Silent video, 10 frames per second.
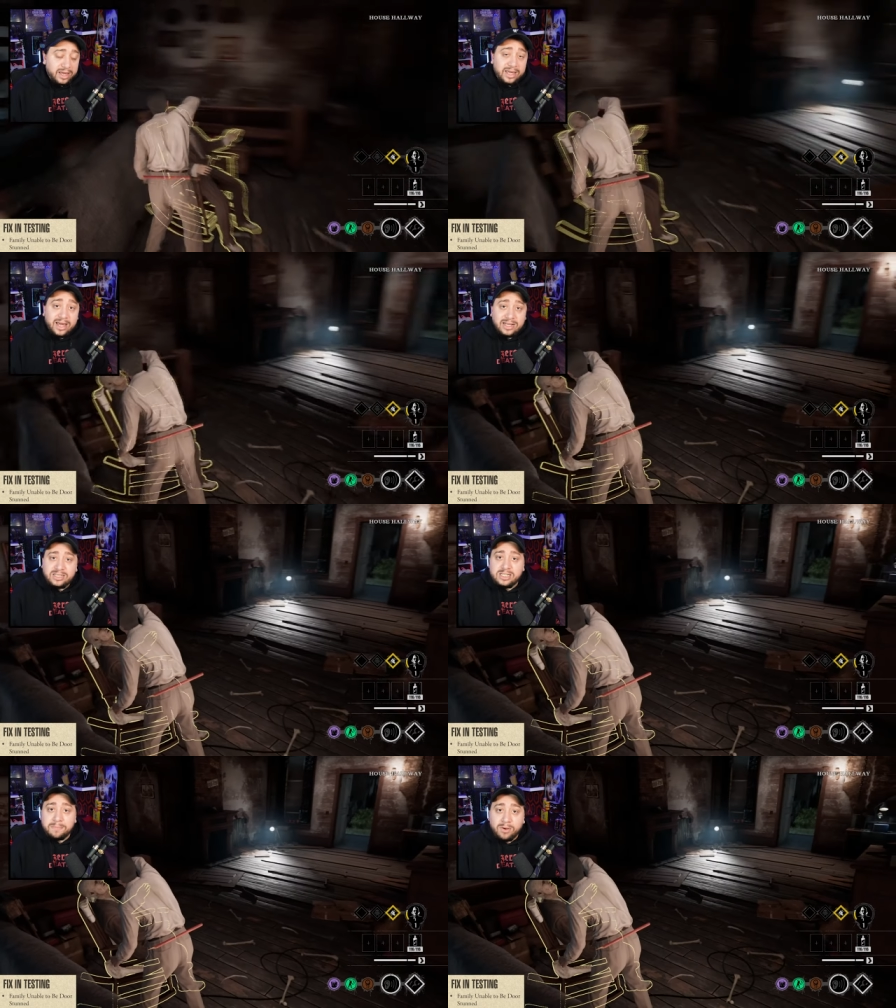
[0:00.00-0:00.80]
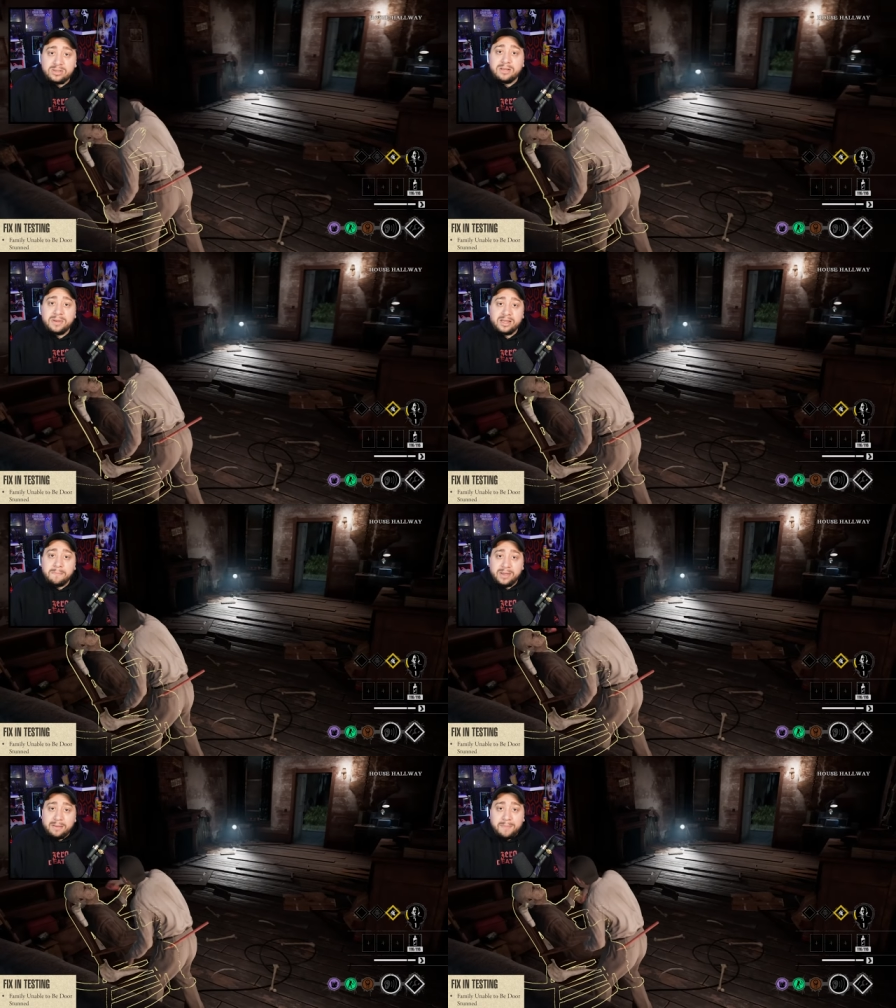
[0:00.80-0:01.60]
He is supposed to be
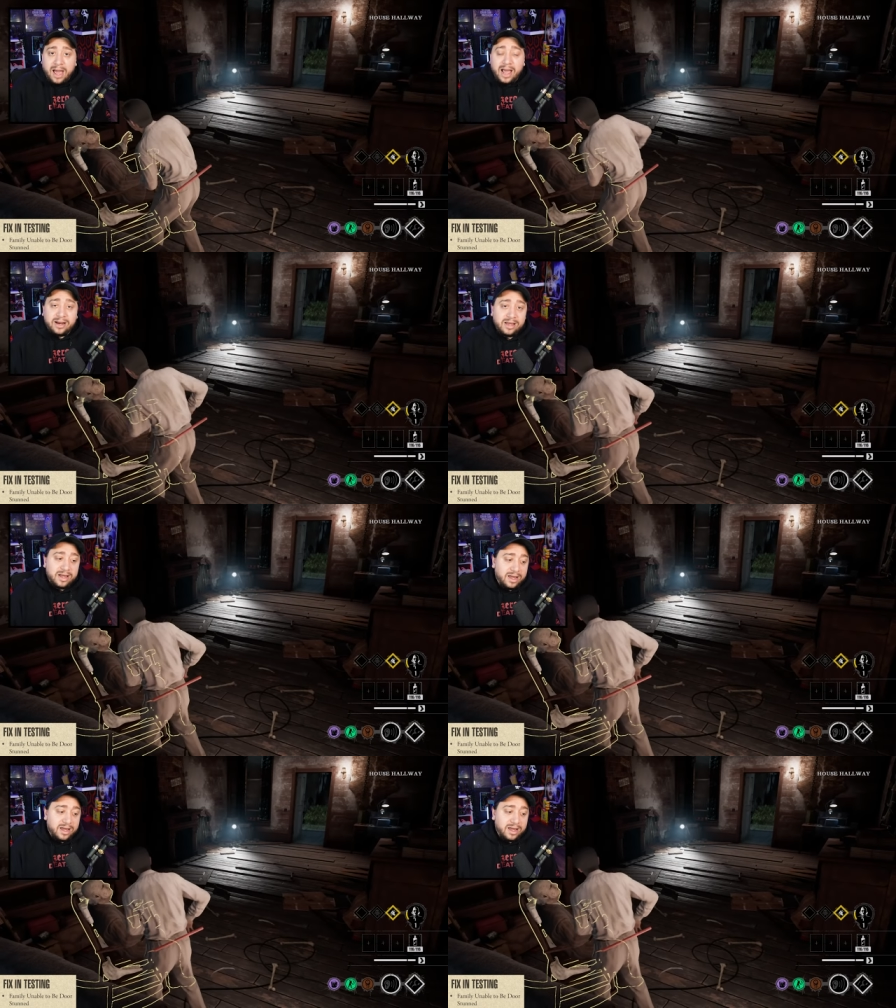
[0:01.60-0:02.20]
the big bad,